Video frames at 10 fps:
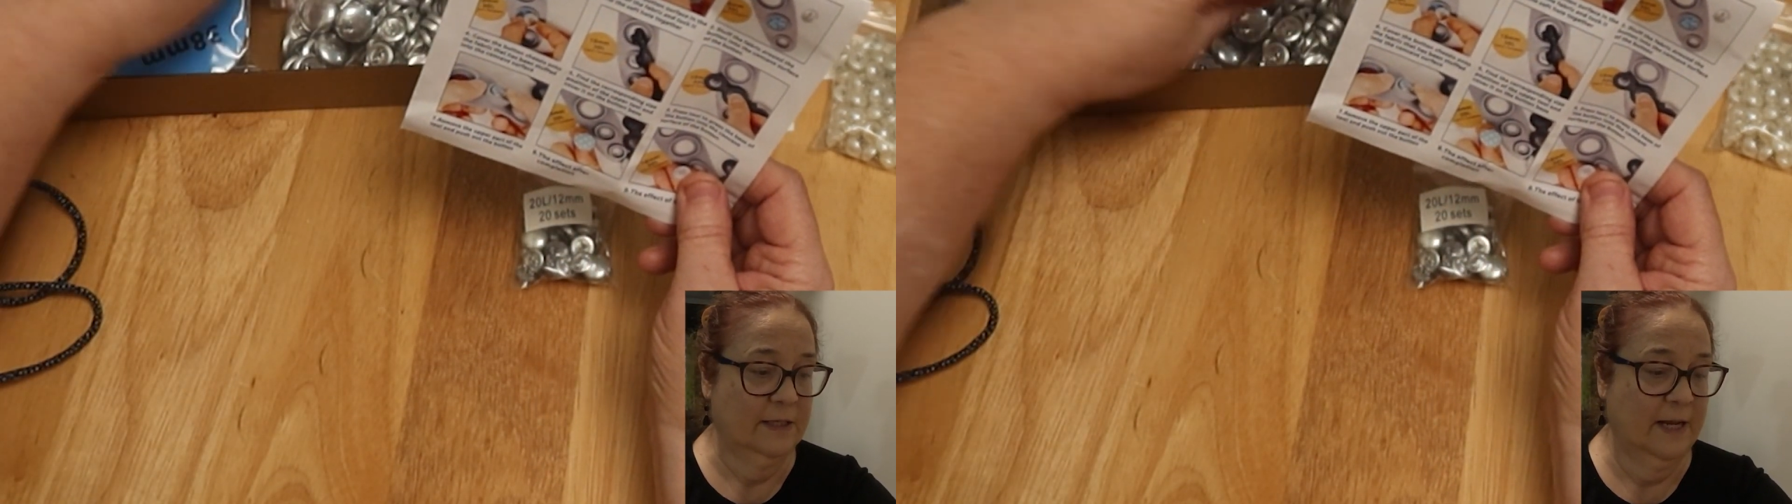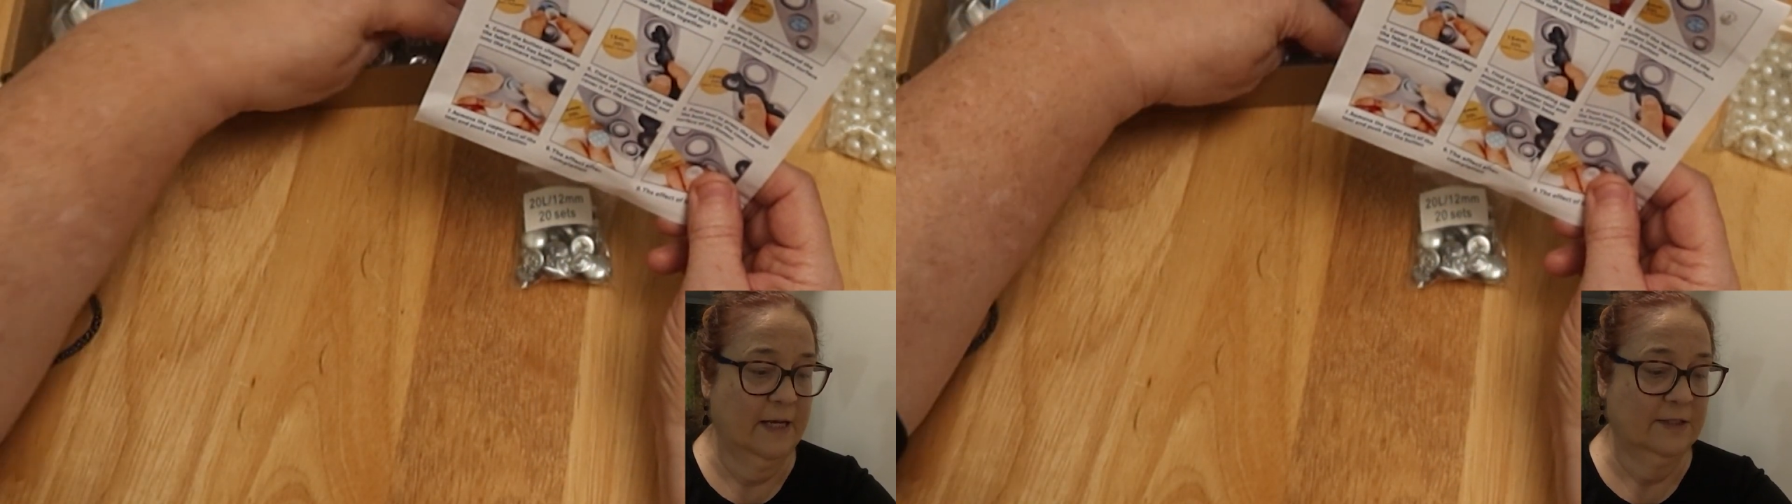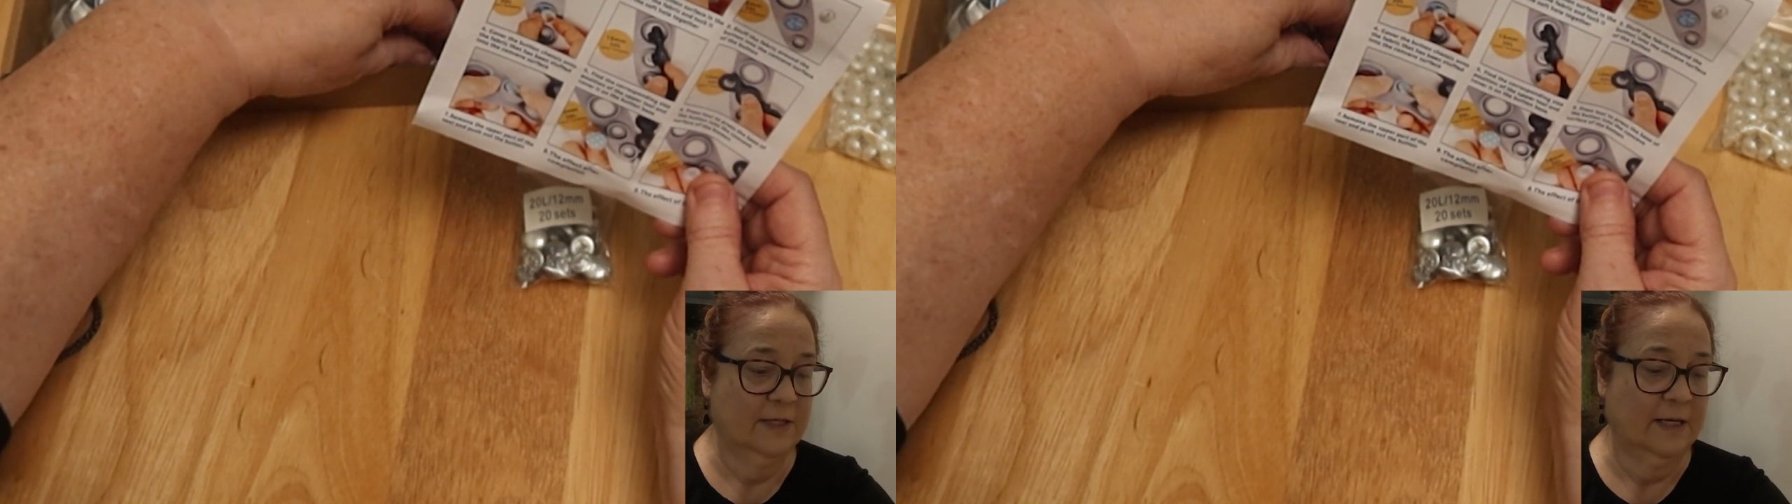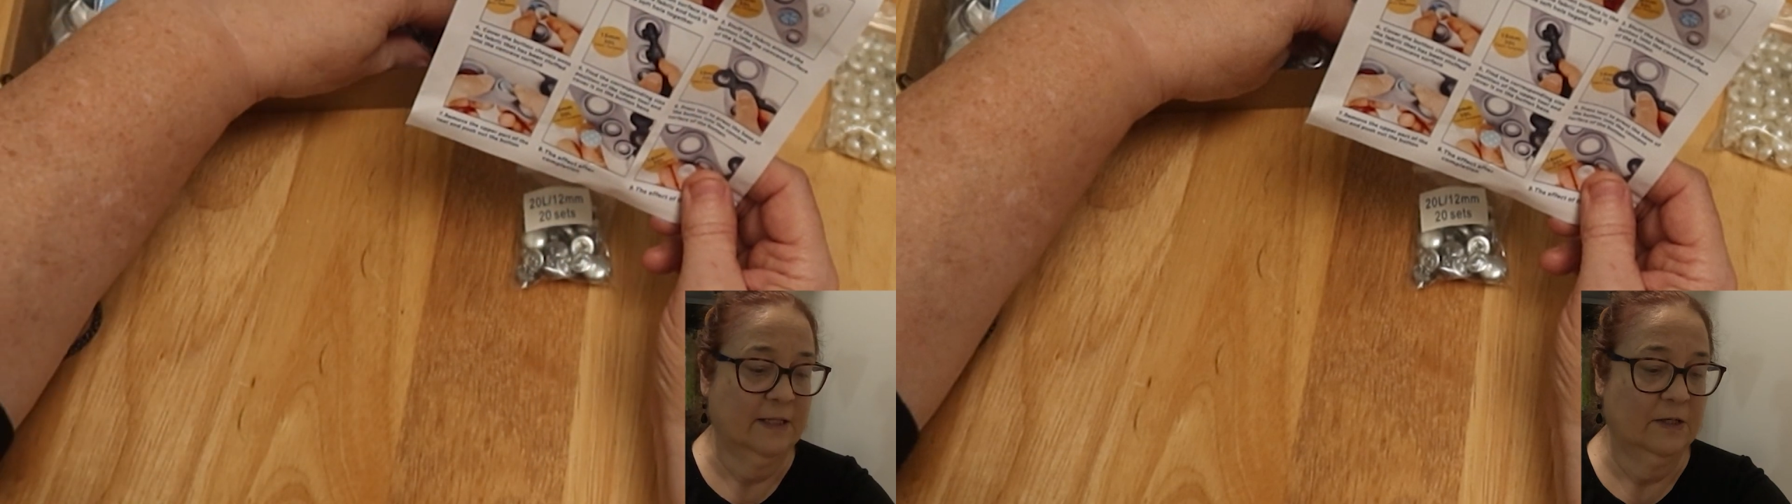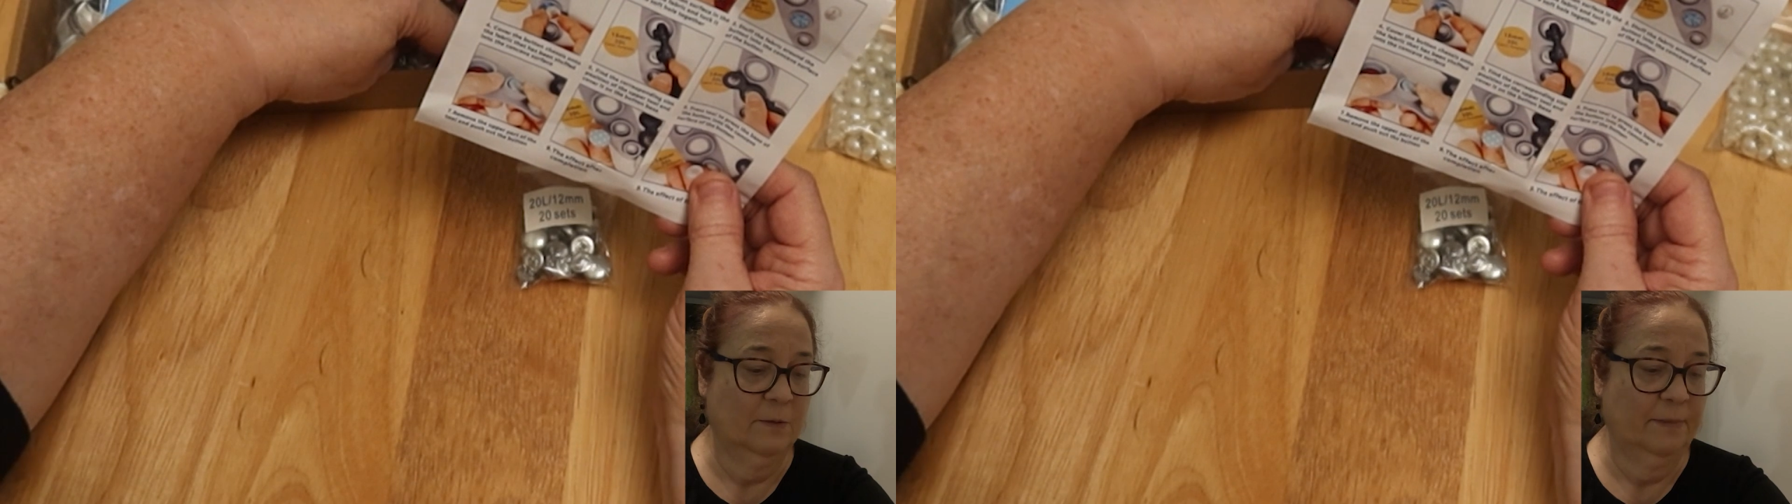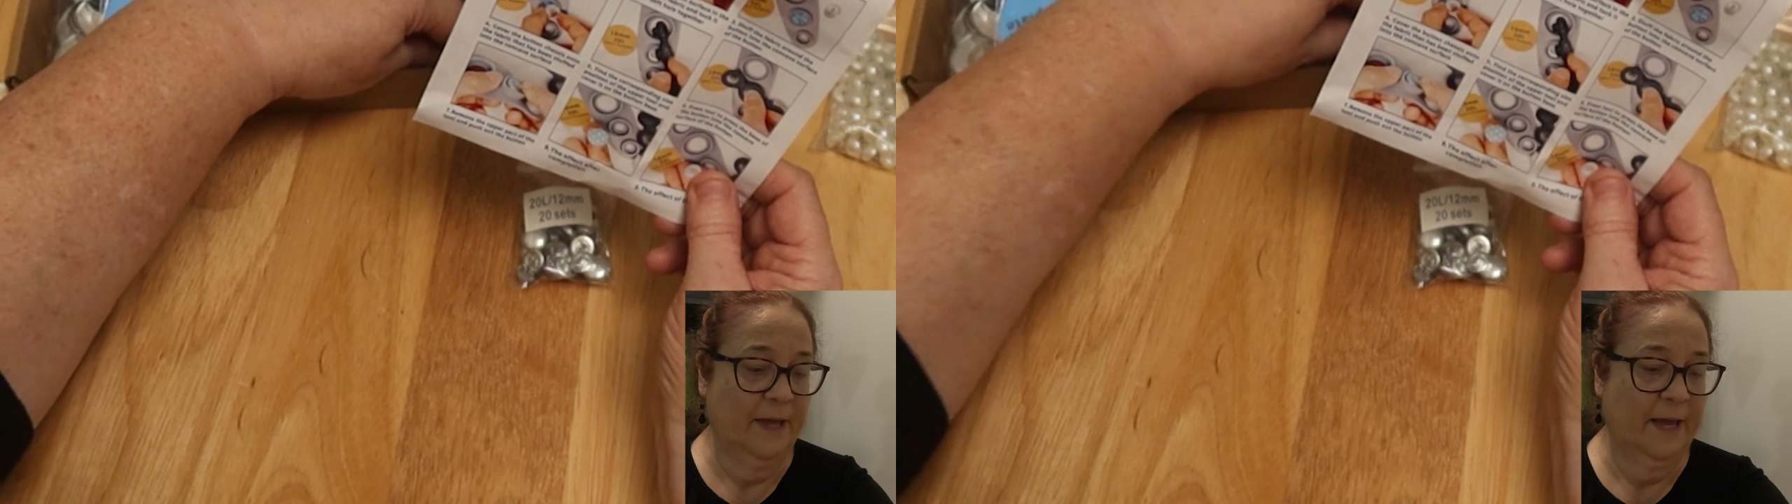it has like a little